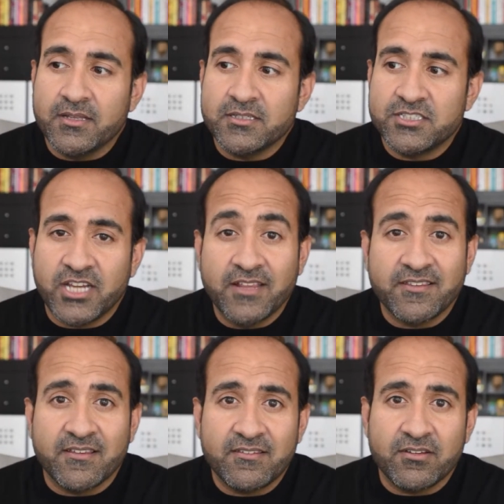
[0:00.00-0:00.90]

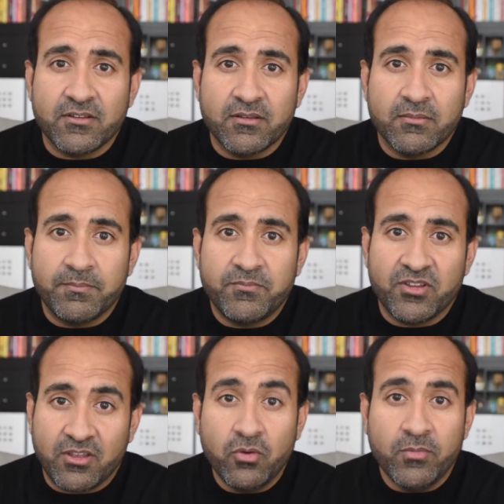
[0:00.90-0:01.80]
chances to
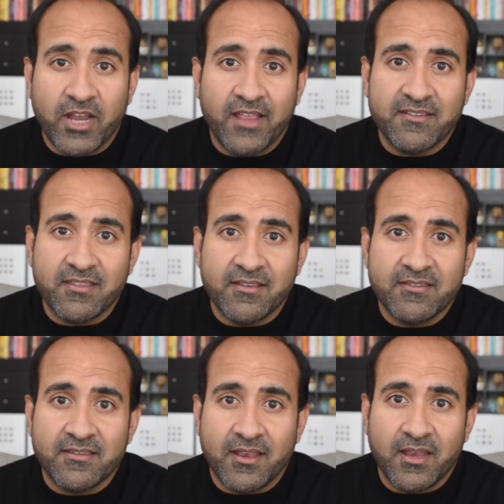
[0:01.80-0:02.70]
humanize
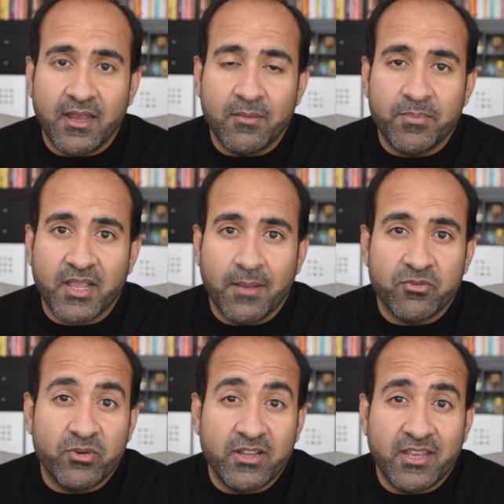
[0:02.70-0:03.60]
this, and it becomes
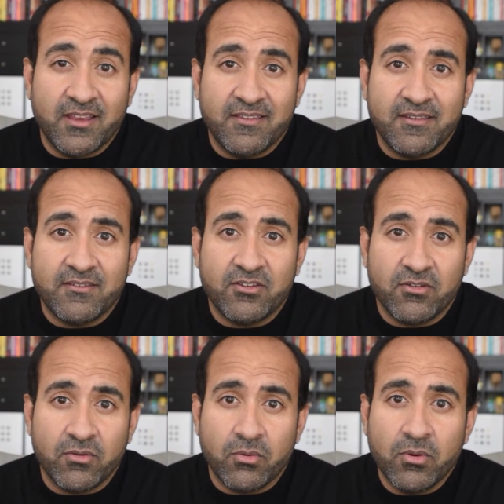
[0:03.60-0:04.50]
really easy
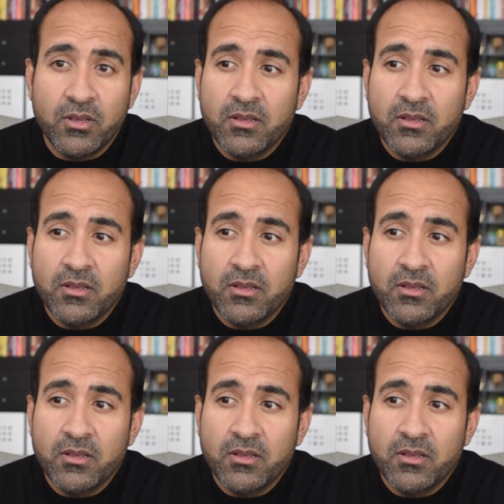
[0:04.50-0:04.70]
to